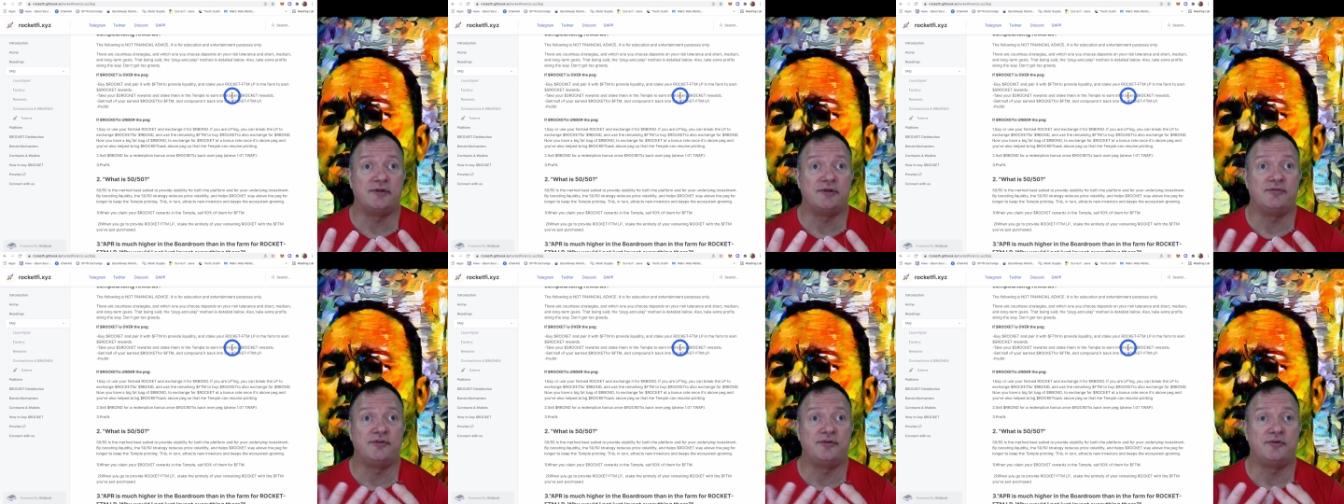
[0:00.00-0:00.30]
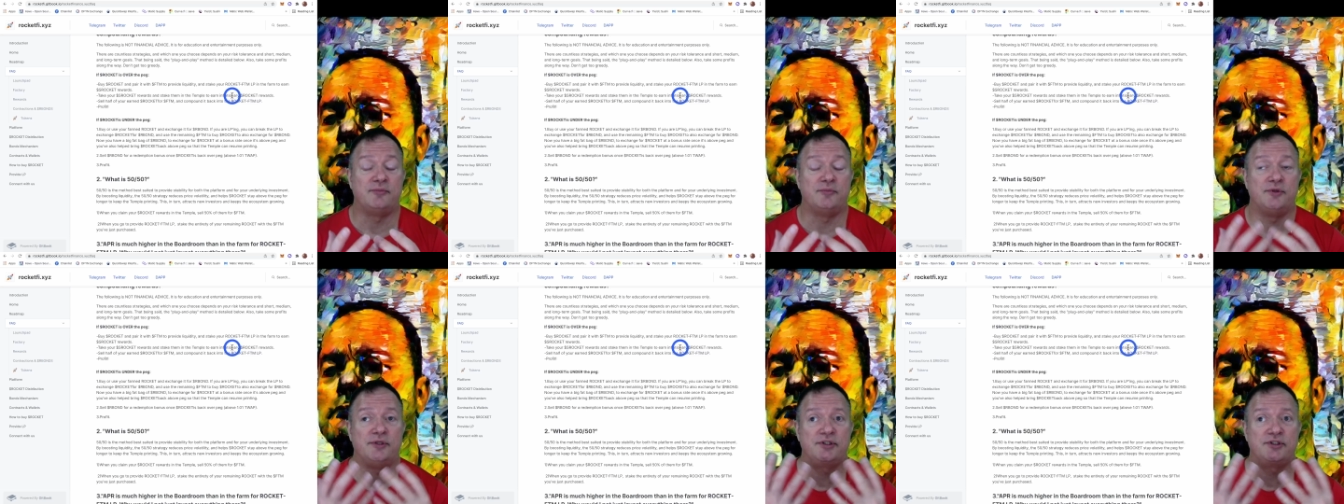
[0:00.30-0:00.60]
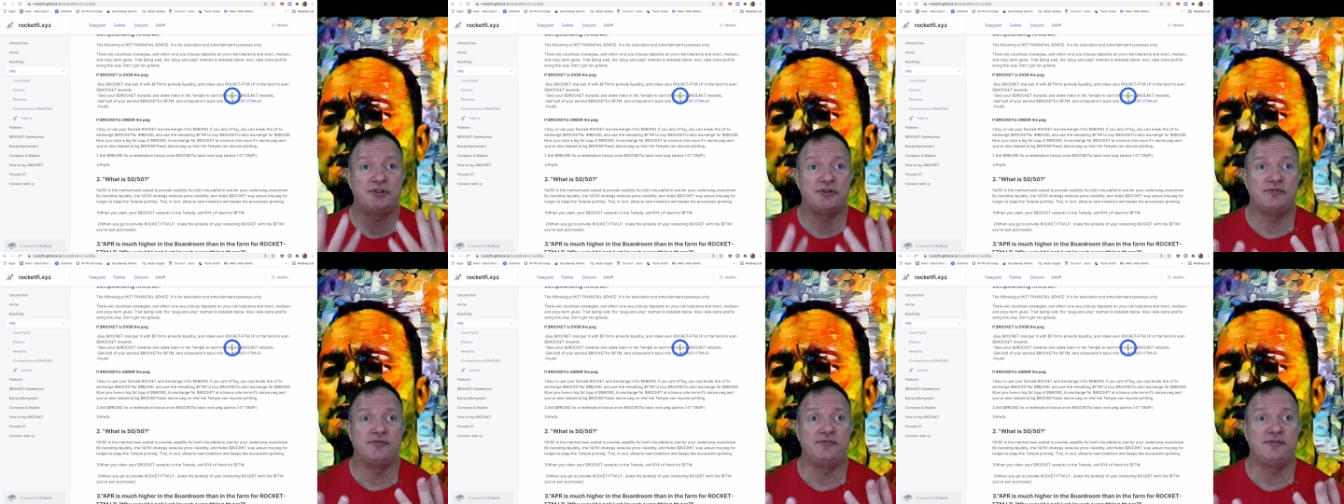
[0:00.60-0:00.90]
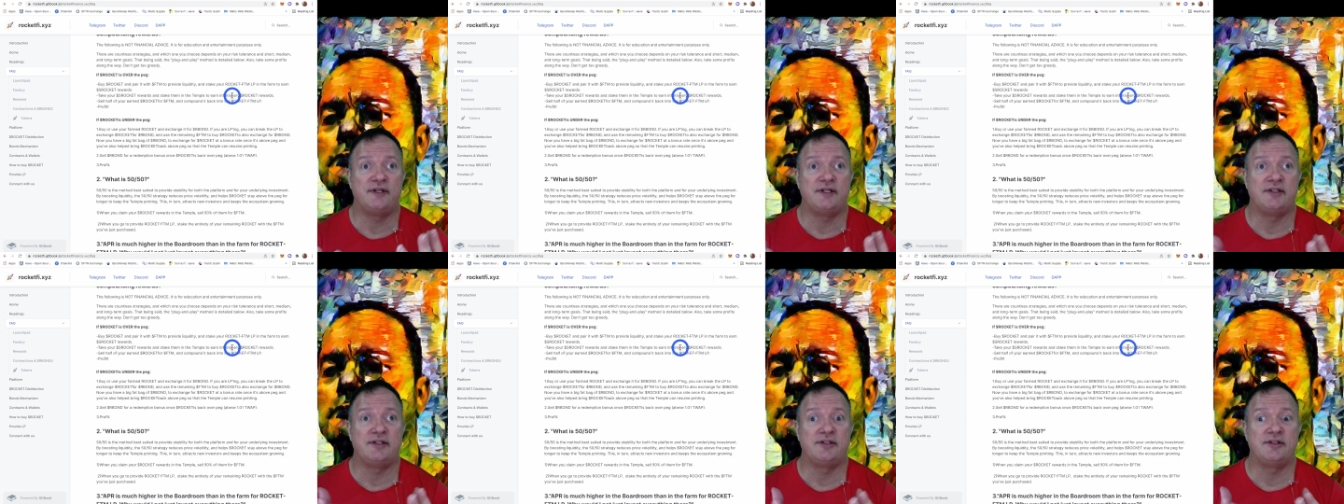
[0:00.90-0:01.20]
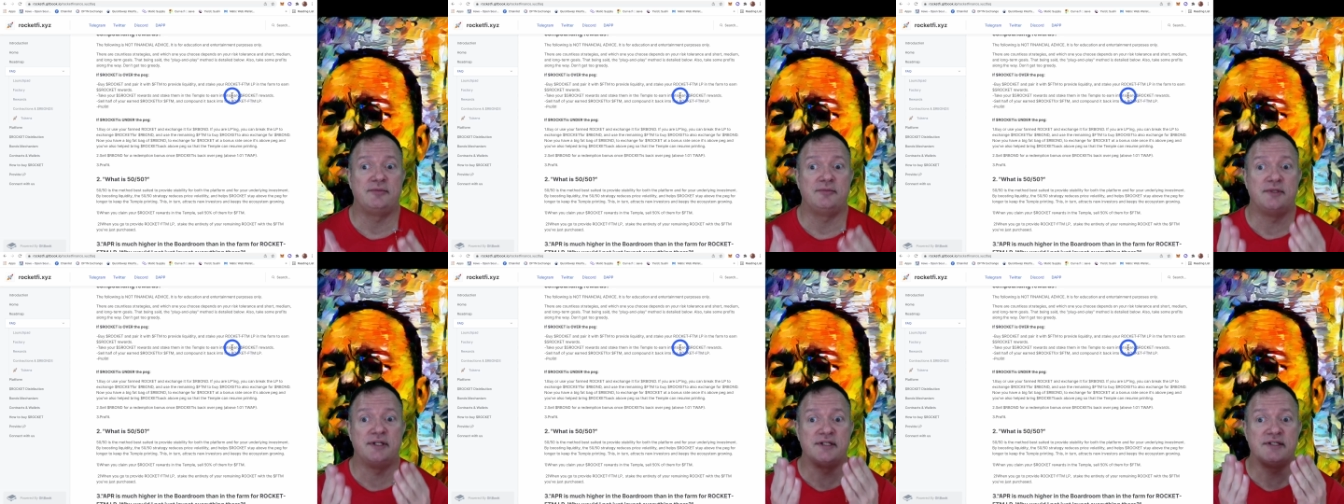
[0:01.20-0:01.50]
If you're bullish on
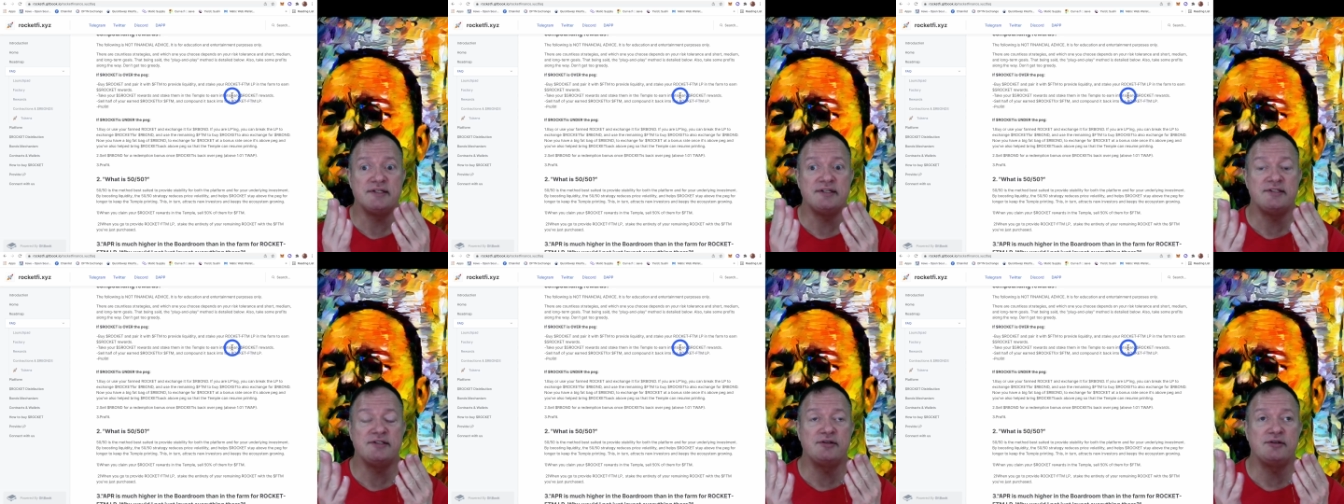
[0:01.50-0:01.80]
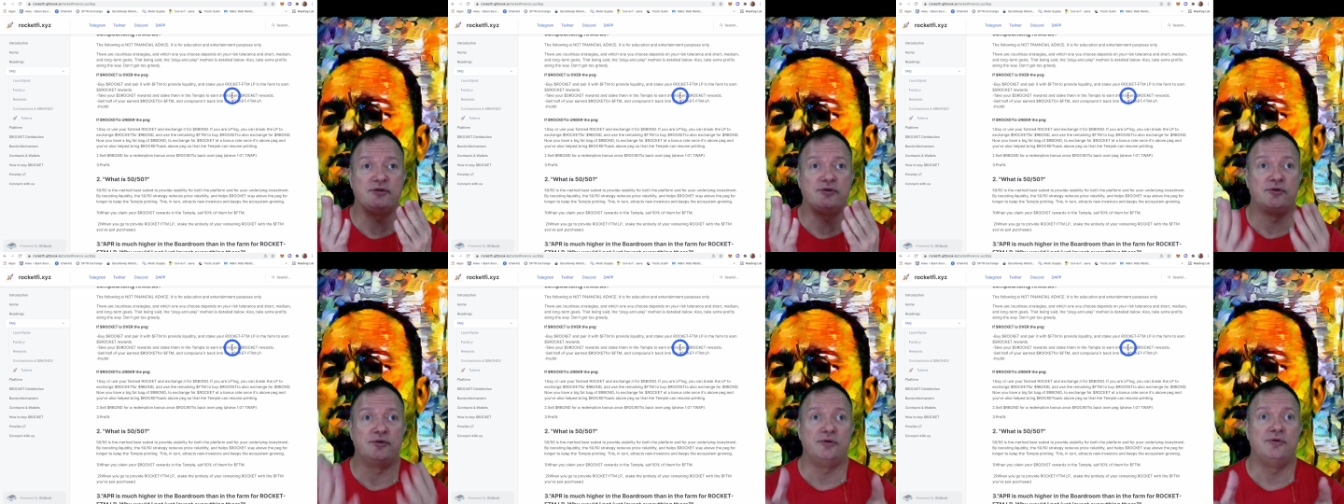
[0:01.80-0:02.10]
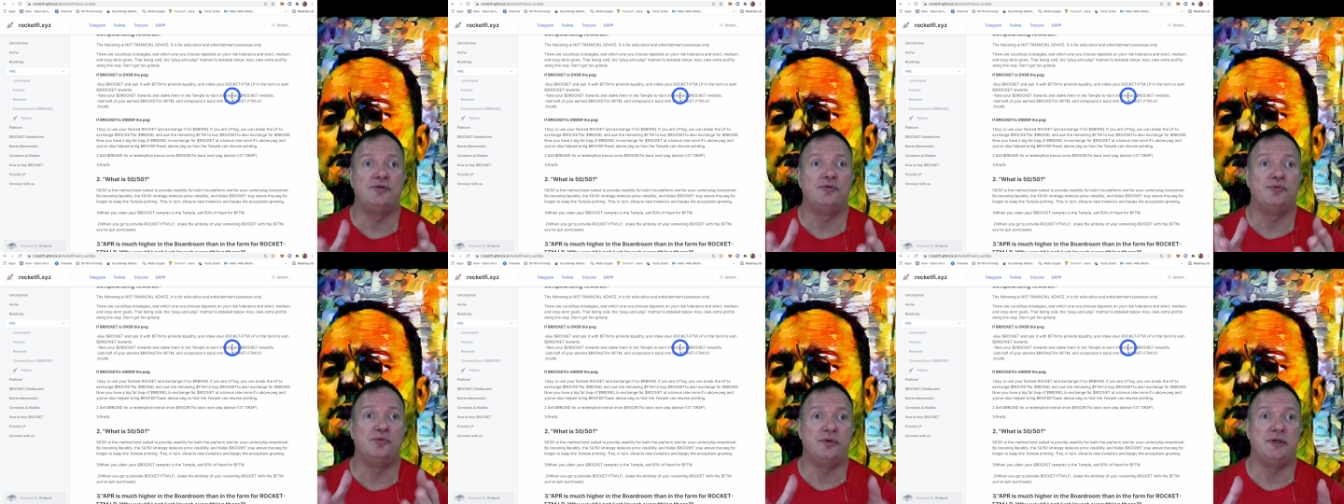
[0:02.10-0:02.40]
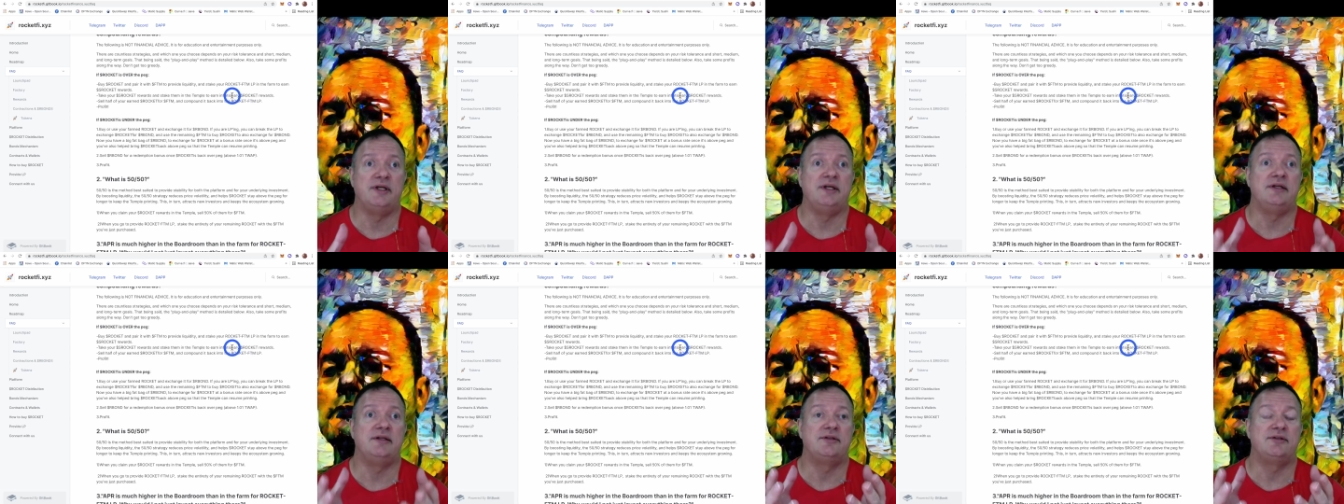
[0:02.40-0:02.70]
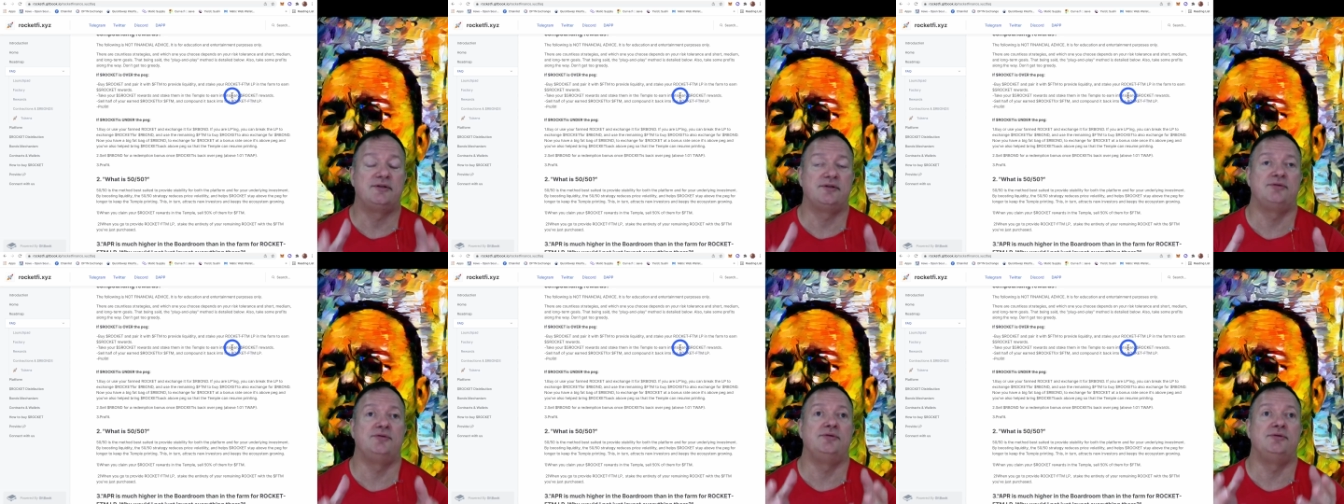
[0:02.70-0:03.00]
Fantom, this is a good way
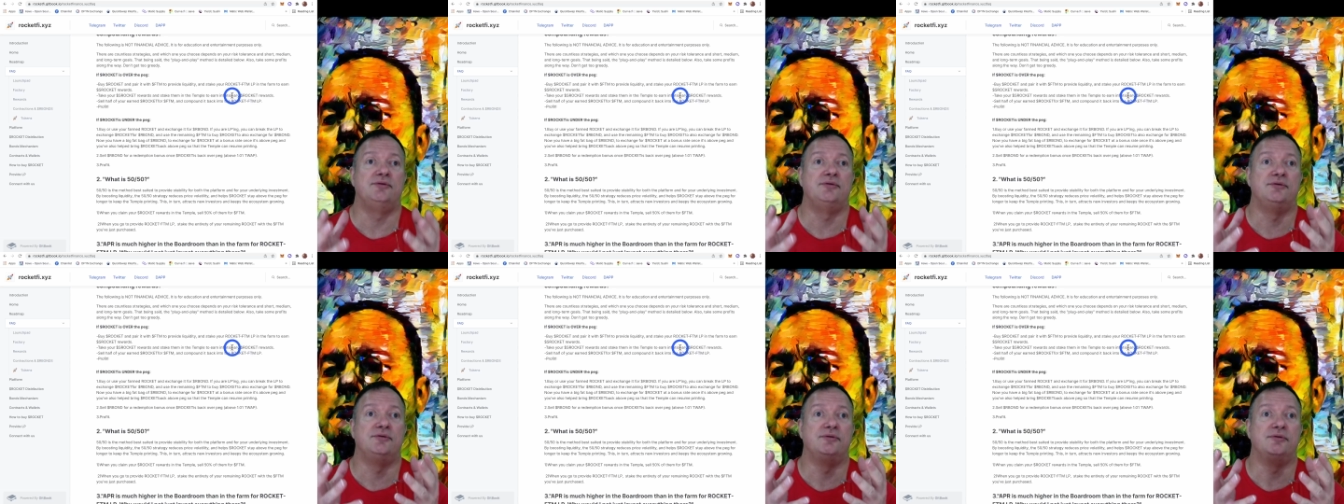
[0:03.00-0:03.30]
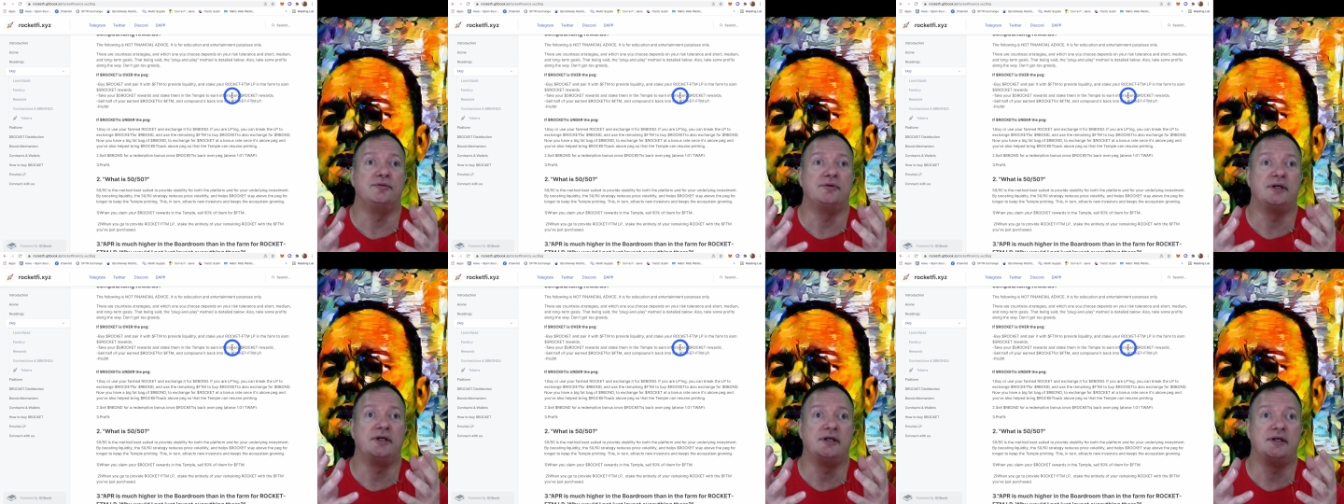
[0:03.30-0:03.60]
to